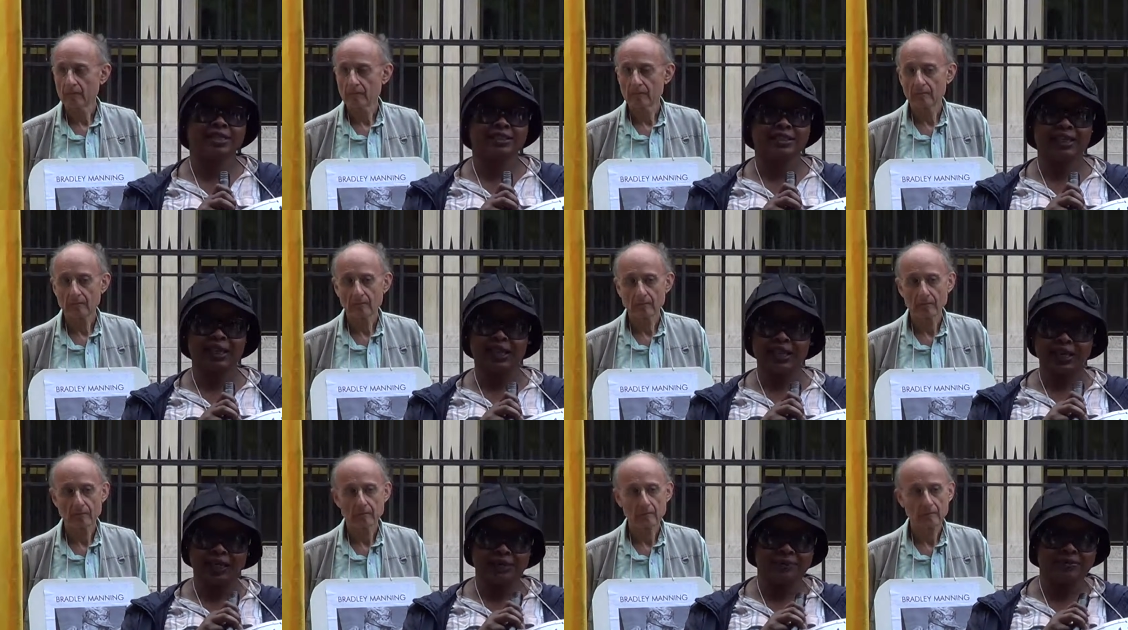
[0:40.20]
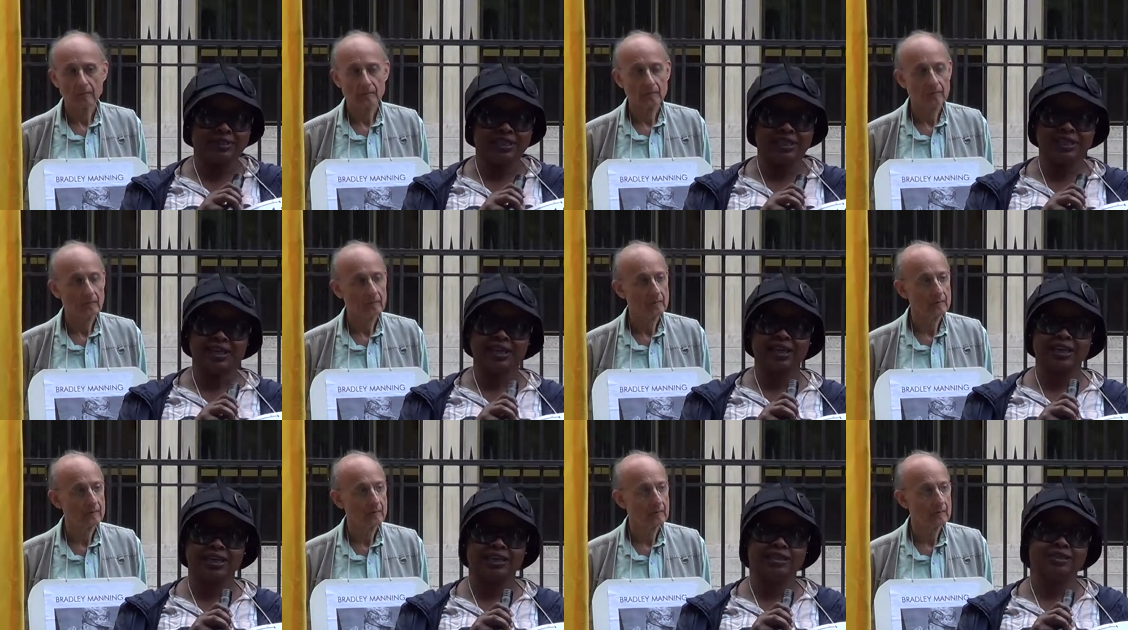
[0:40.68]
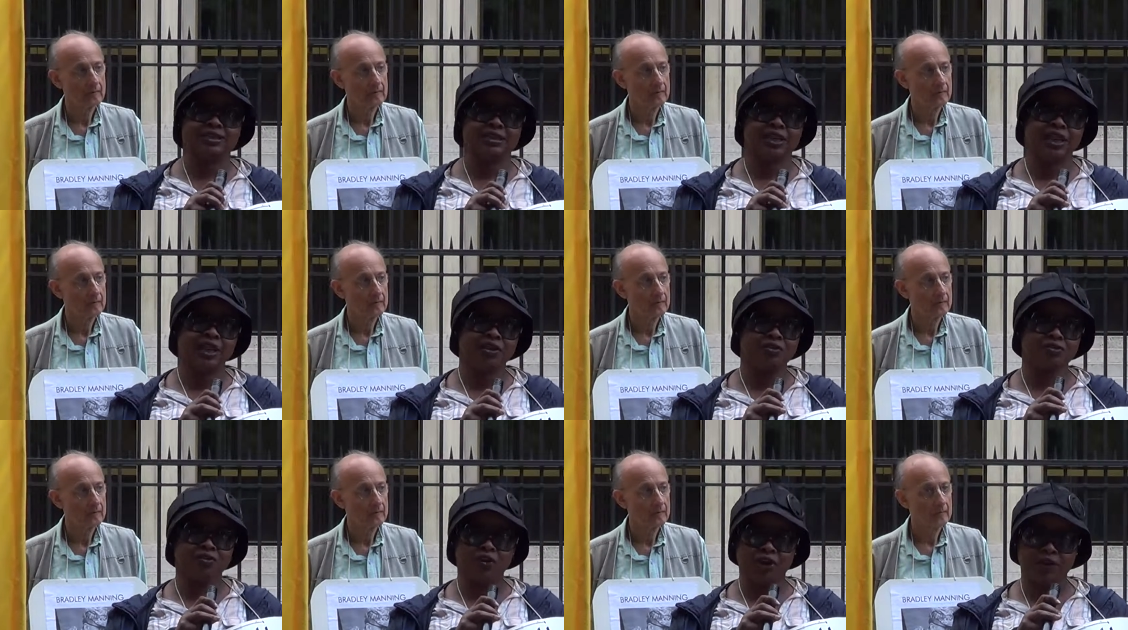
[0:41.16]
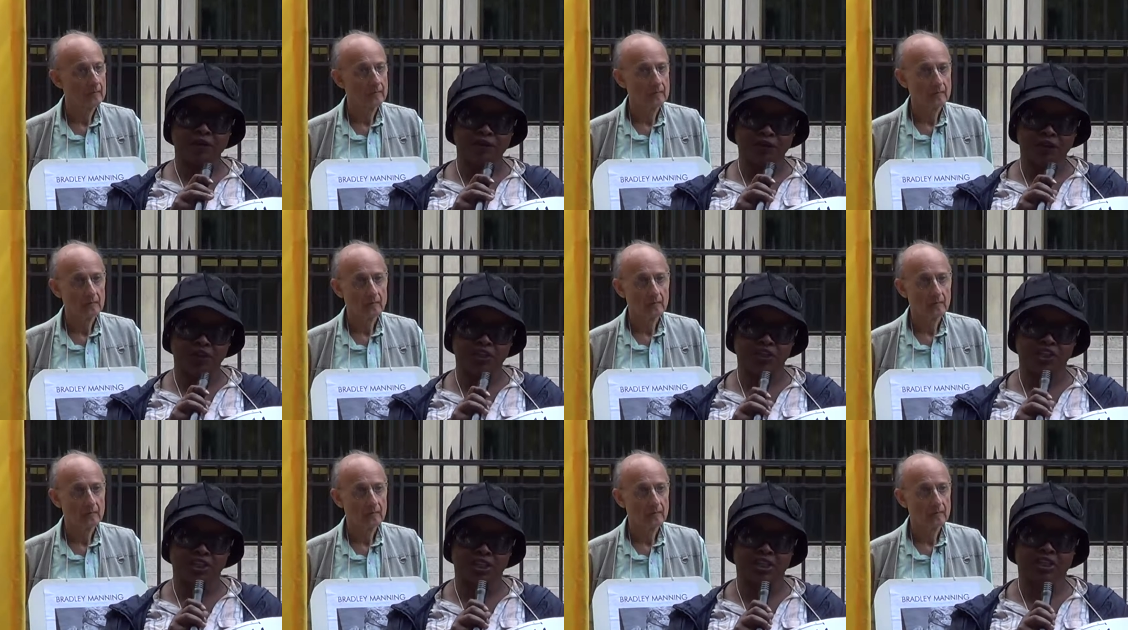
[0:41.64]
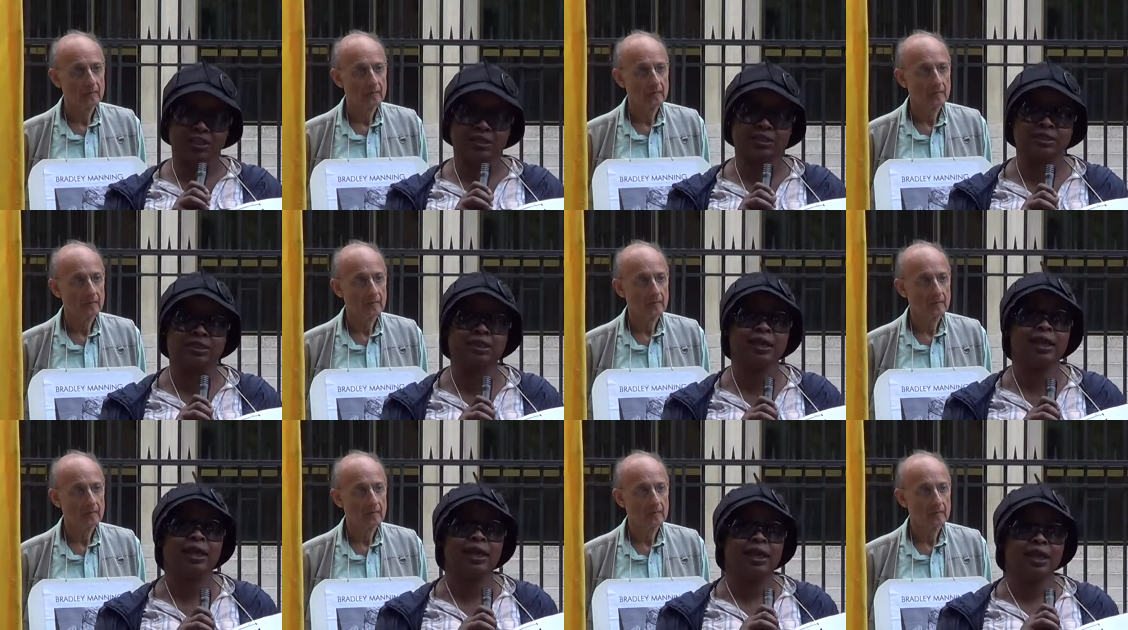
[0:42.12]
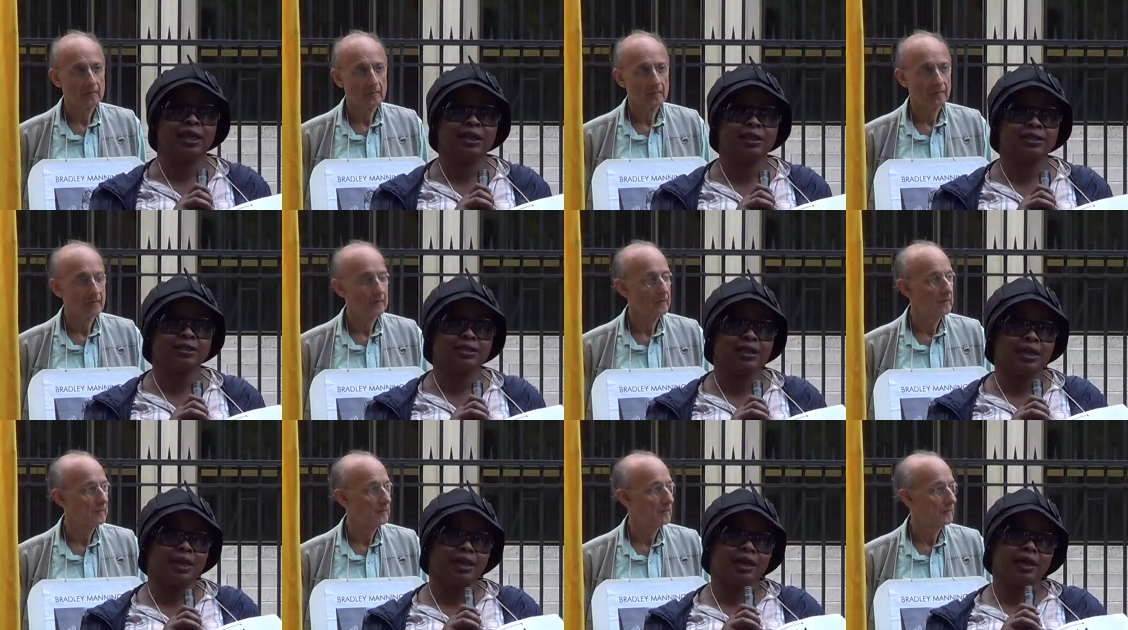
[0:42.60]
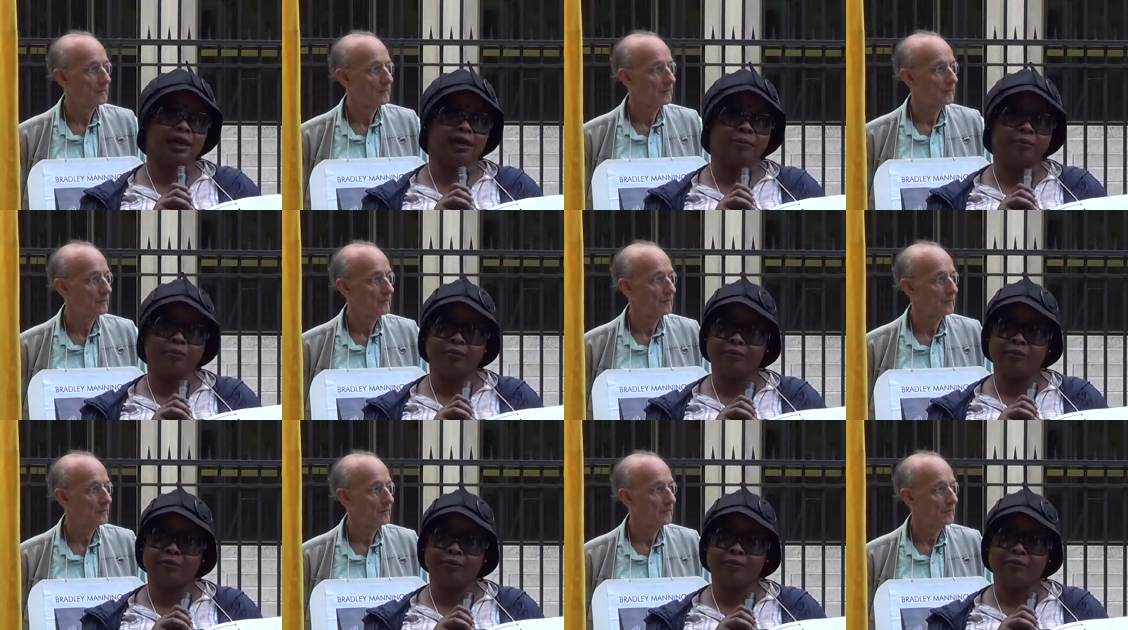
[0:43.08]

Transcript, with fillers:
Speaker 1: asylum seekers and refugees and uh,